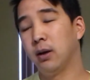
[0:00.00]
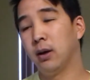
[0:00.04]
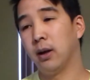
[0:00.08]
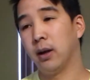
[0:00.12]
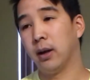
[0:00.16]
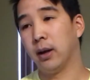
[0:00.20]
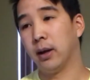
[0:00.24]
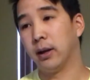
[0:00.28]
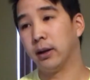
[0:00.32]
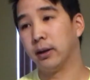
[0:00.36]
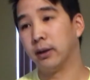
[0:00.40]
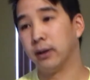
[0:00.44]

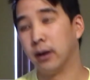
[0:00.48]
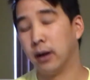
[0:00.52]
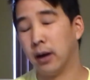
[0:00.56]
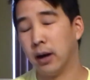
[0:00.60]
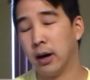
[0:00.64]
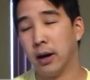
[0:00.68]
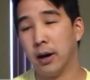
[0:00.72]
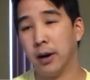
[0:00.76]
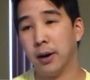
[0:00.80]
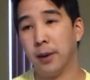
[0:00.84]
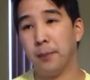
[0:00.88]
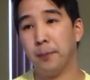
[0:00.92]
And
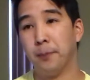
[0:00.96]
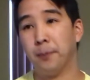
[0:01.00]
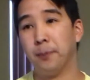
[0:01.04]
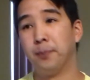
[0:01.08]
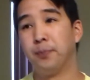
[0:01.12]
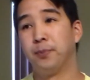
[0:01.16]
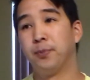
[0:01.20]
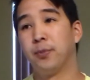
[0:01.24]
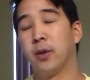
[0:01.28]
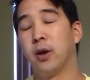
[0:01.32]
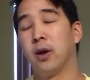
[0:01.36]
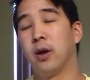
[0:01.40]

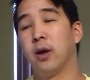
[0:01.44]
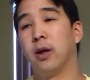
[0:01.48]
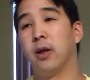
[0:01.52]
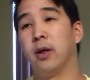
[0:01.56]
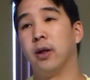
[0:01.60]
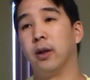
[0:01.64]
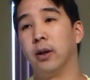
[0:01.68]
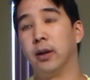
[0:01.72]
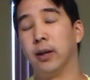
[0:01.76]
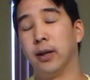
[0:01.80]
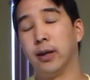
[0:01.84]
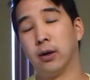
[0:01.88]

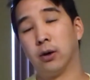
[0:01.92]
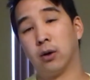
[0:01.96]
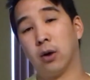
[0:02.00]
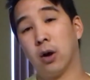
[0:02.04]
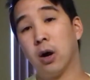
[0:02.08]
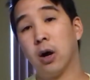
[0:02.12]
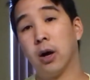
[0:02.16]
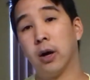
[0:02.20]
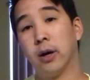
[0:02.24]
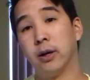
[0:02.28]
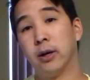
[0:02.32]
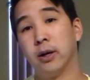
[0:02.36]
later
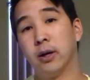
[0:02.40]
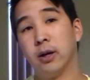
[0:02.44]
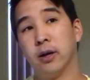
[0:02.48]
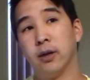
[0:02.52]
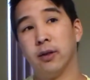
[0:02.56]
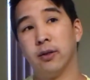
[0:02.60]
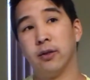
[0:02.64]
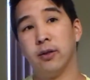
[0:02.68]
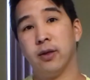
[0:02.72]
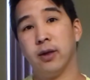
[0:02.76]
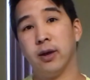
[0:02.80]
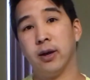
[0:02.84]
on,
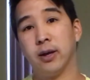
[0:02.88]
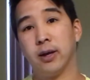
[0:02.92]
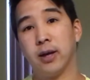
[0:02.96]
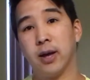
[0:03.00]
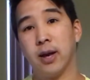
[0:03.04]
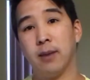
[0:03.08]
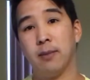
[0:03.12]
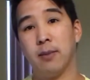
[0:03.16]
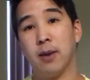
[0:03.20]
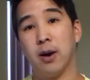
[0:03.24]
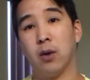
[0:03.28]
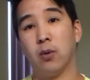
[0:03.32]
they
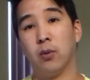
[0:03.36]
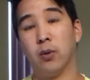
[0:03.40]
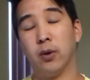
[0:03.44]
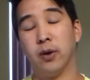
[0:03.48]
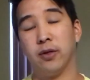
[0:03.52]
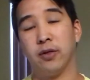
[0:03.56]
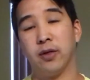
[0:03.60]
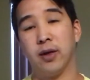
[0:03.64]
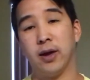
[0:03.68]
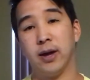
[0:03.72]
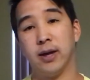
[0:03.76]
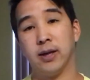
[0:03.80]
came out
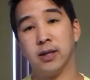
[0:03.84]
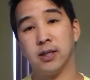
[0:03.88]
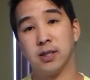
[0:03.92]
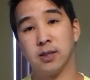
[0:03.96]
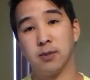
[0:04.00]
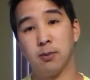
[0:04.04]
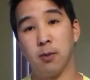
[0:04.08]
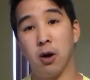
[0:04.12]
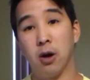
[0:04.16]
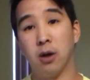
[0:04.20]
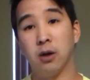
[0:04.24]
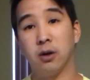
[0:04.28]
with a
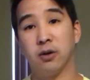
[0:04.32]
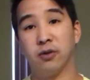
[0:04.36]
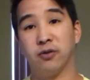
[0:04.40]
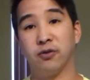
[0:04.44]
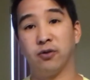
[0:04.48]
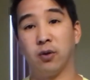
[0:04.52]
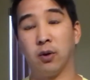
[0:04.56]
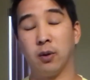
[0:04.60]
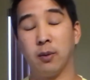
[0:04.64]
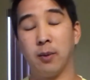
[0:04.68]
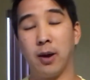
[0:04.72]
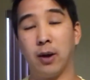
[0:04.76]
smaller
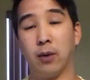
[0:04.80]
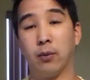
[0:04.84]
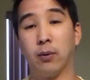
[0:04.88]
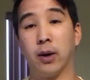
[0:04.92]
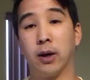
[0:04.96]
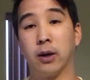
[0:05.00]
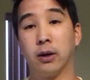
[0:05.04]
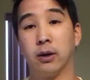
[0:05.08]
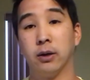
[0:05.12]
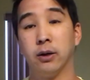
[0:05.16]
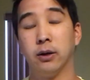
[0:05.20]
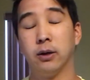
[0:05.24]
format
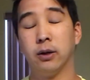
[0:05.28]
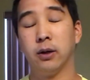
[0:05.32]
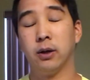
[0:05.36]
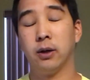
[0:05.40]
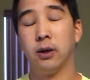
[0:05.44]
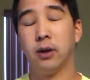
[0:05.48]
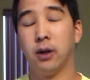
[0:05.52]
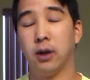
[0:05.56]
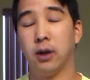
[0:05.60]
record,